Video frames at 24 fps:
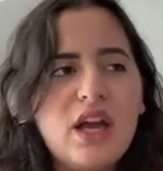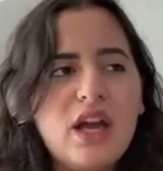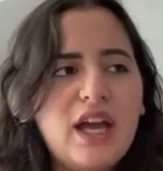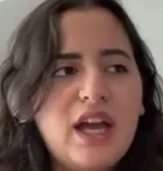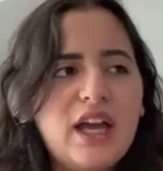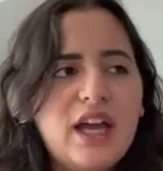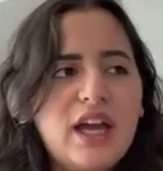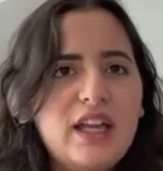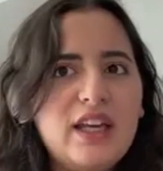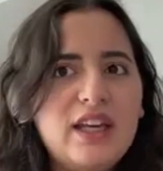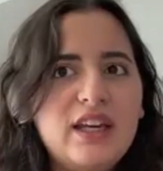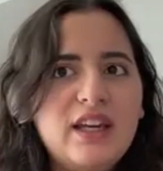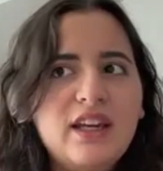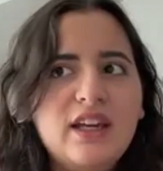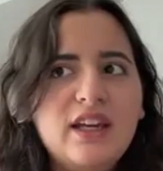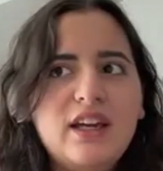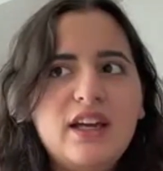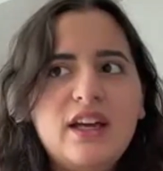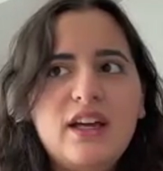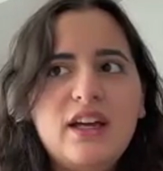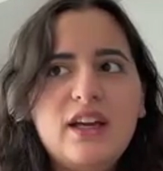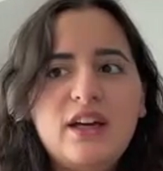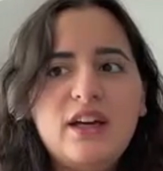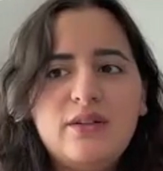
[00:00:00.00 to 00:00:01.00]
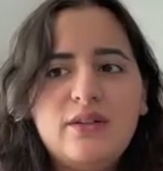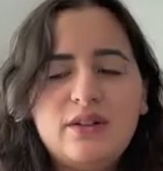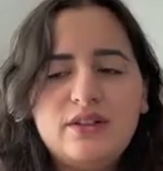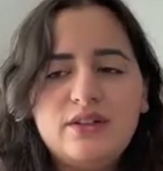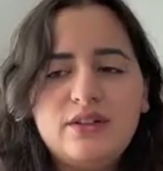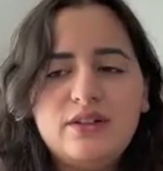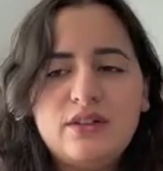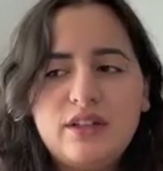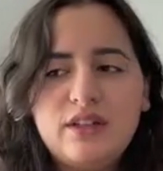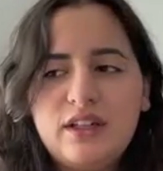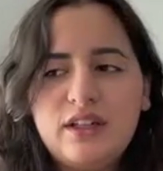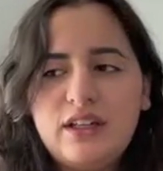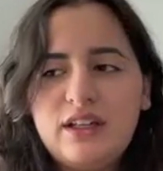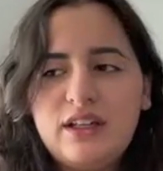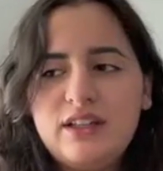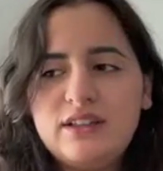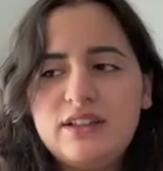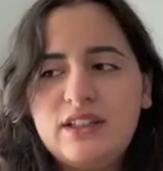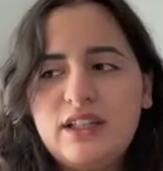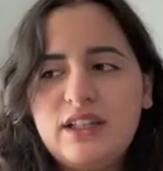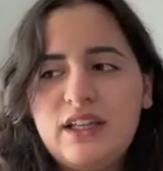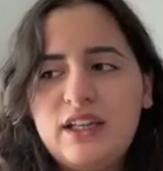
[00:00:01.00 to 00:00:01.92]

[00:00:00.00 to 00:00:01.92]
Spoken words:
And it was really nice.